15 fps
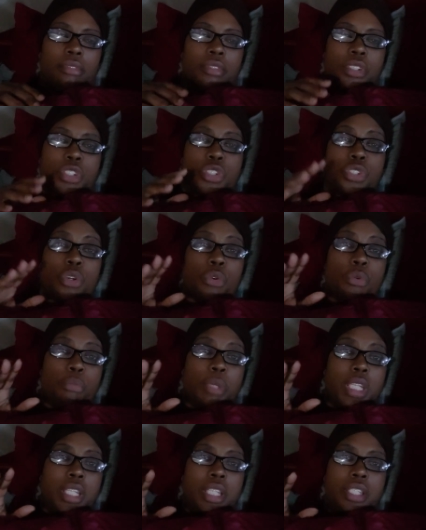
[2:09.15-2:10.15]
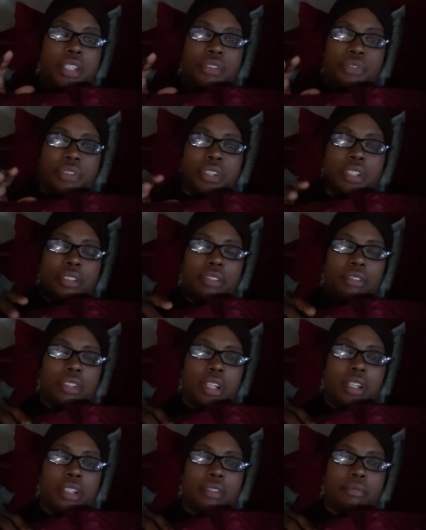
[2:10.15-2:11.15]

so many different uh,